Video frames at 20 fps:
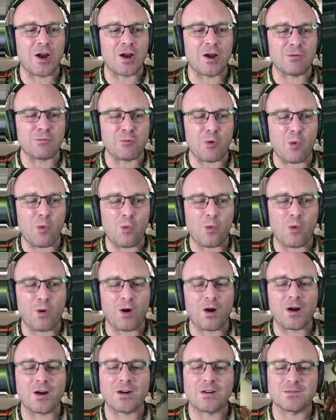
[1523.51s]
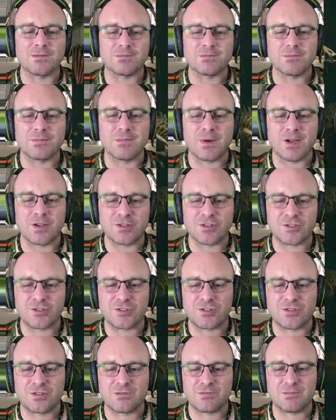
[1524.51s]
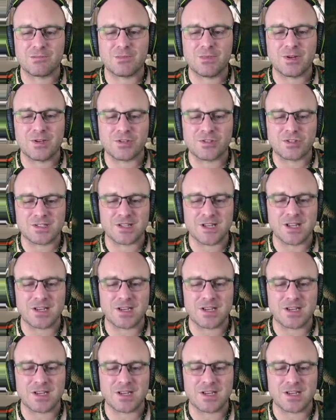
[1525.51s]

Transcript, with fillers: Roar! Much, much excite.